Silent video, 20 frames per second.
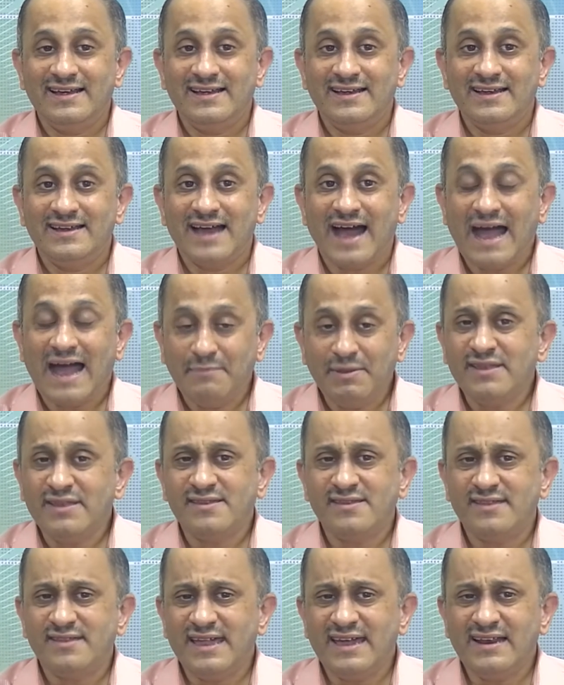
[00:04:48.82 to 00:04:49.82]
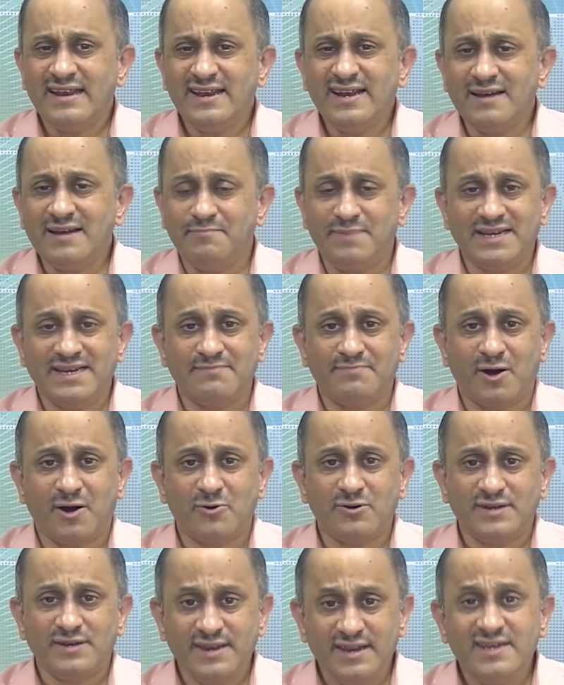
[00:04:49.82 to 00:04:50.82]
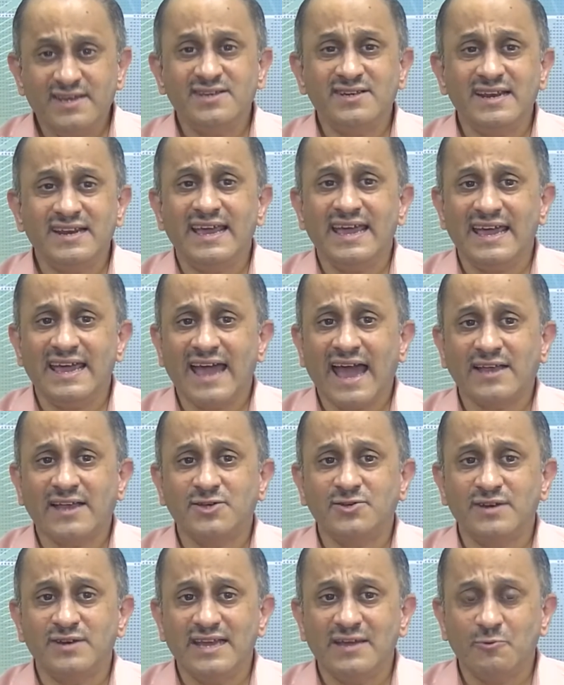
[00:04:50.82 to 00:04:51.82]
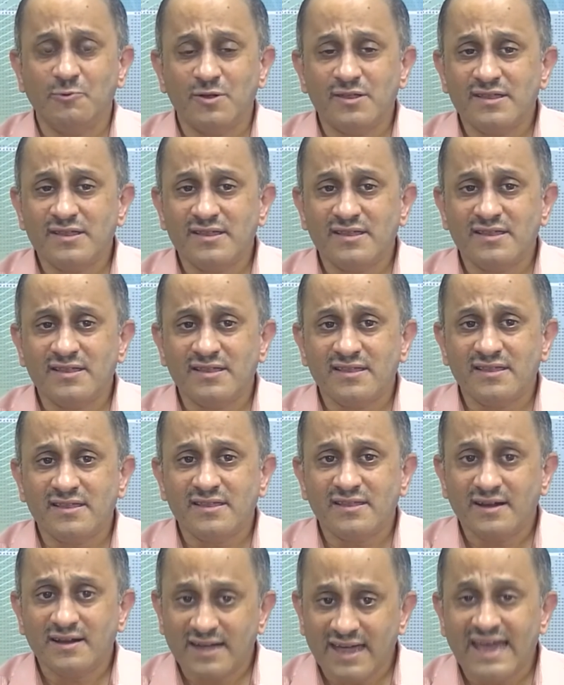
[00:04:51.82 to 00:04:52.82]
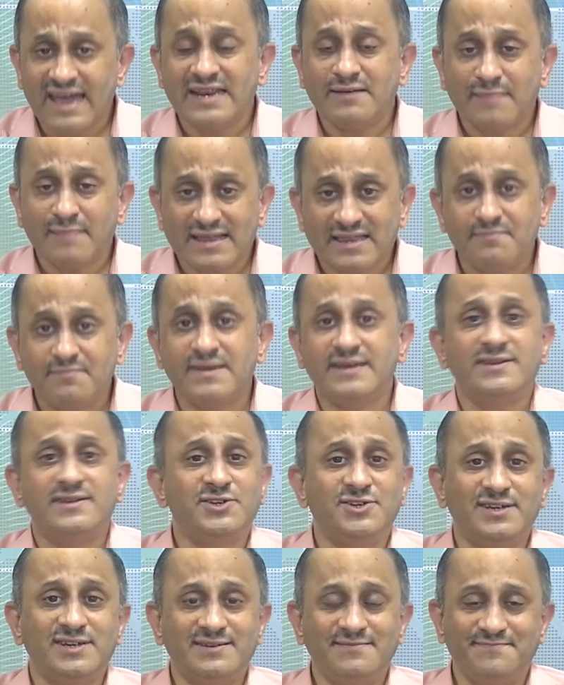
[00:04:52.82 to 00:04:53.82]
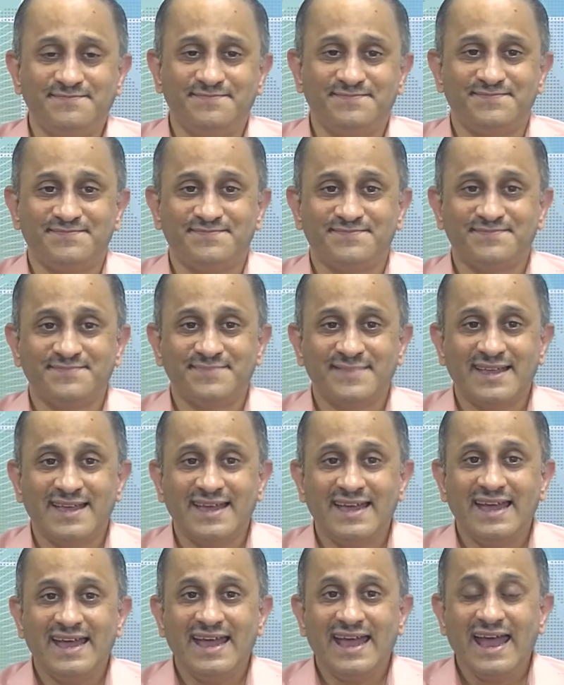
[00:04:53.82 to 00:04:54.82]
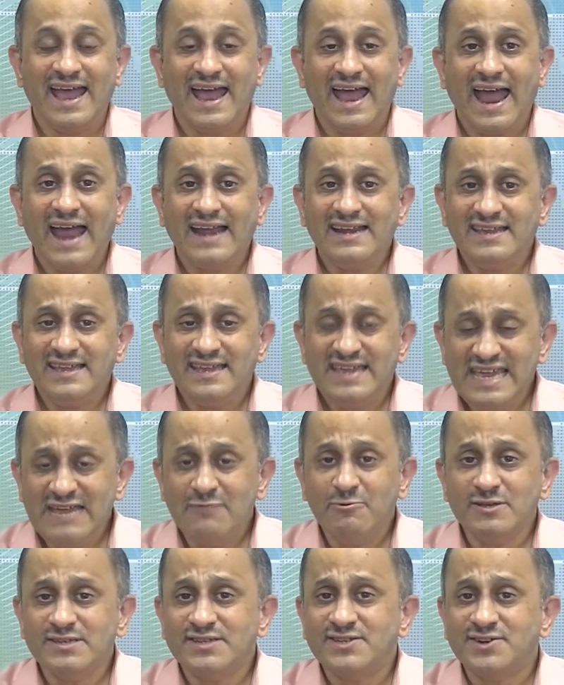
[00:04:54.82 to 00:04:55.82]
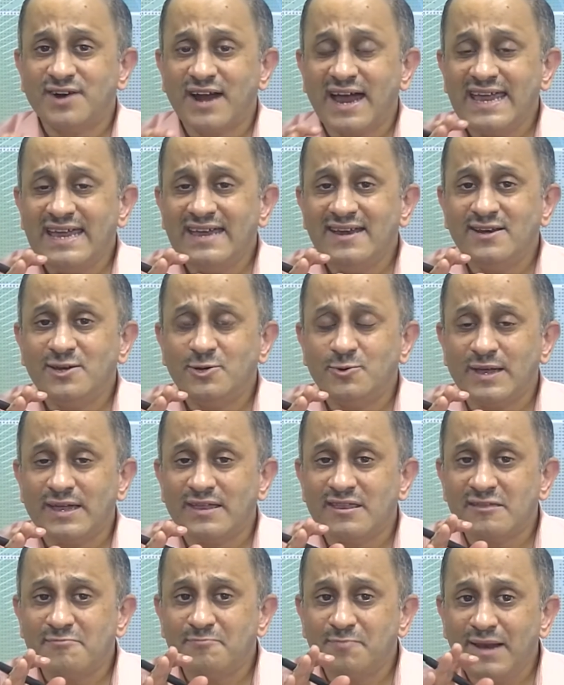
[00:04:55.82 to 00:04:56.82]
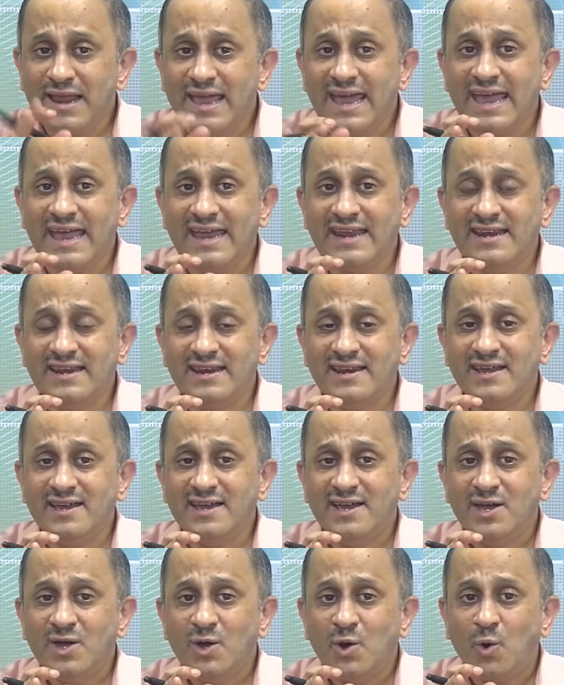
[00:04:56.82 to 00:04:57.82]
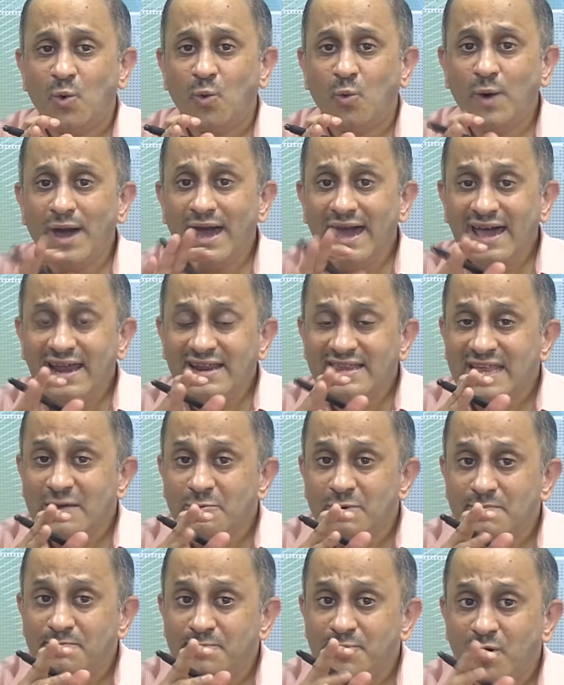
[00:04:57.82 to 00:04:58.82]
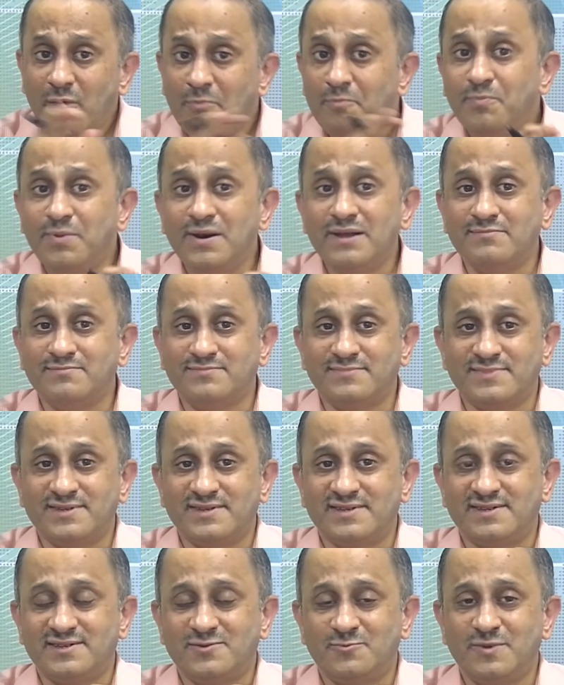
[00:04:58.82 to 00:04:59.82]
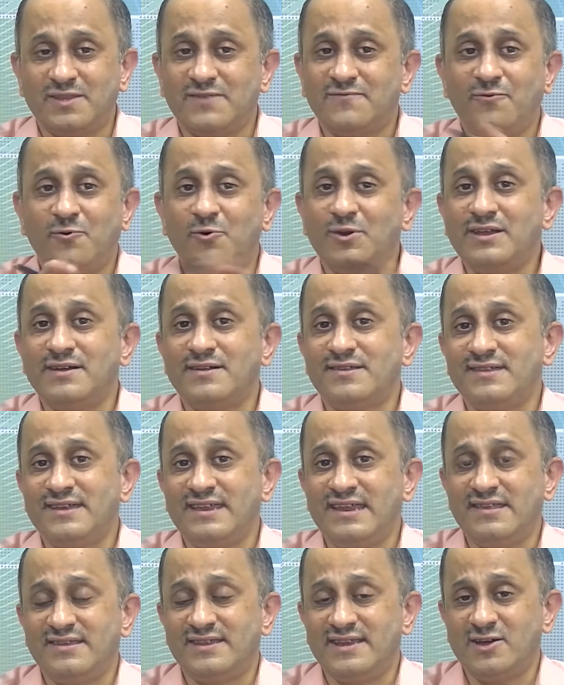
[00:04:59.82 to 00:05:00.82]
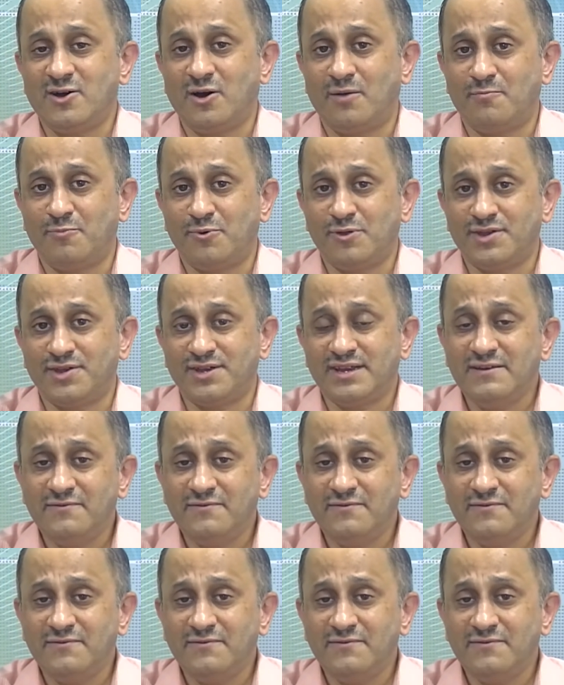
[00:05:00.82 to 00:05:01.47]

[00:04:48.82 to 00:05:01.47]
I must say a little bit about Dirichlet. Actually was again a mathematician, and he was trying to explain where there were problems with the Fourier series decomposition.